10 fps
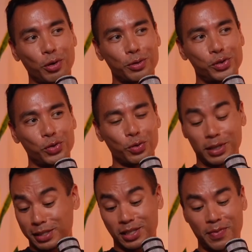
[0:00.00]
go-to?
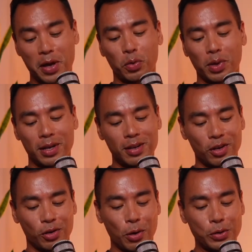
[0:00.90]
This is the final one.
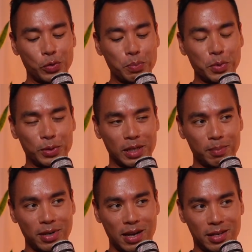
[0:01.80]
Your go-to
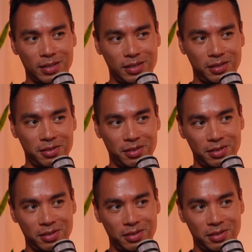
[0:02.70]
music playlist.